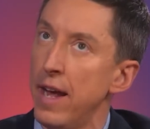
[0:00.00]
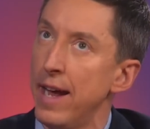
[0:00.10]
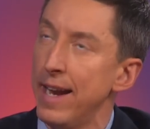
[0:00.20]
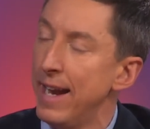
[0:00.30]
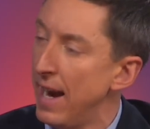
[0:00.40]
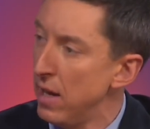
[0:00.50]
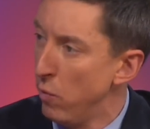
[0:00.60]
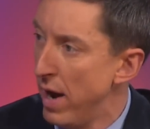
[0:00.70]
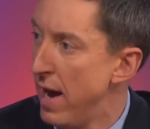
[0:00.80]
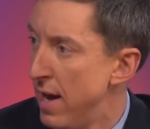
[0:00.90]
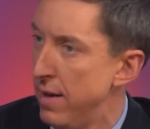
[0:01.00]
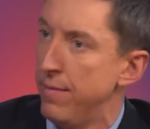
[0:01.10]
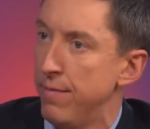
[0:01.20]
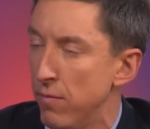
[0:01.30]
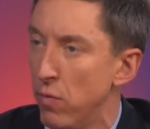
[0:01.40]
that in any way
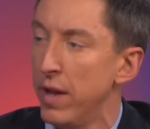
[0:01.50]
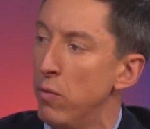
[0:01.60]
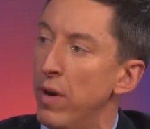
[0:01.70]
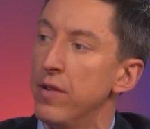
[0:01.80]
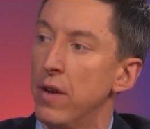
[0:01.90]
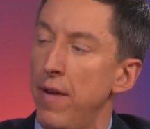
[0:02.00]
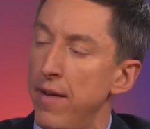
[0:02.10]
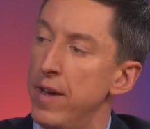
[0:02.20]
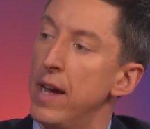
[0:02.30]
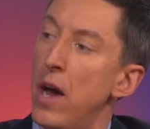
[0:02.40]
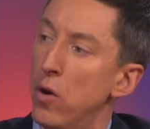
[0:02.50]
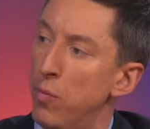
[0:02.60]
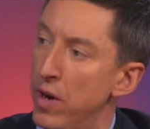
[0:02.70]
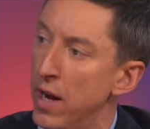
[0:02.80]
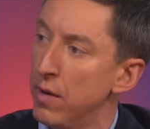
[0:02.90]
run the risk of having a
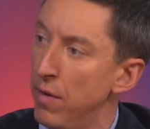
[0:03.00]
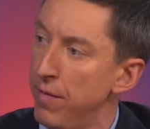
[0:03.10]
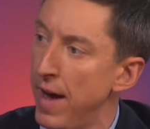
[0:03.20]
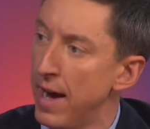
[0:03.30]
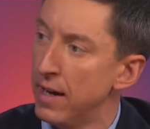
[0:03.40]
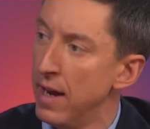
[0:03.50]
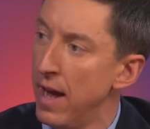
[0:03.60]
counterproductive effect